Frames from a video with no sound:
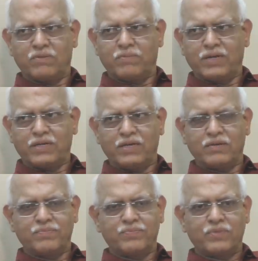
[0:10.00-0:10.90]
of the banking
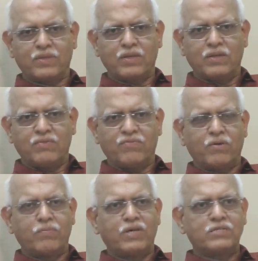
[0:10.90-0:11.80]

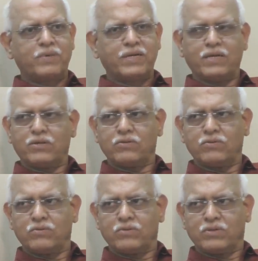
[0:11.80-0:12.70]
from mass banking
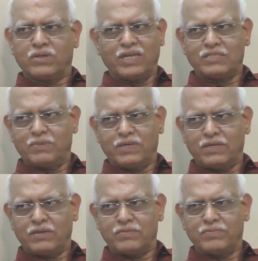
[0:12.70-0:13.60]
to class banking.